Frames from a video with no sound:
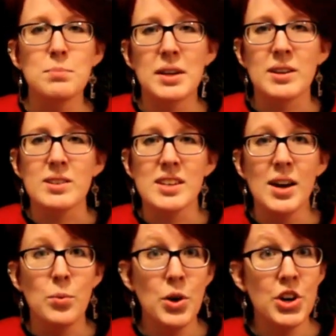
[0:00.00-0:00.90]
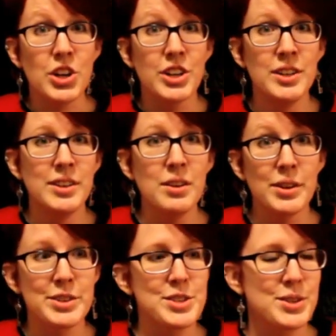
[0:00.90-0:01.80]
because I work
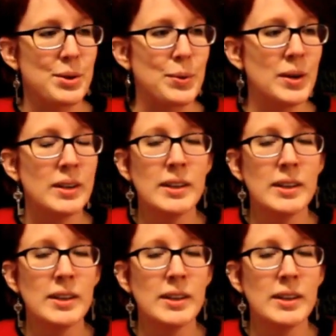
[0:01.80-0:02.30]
also,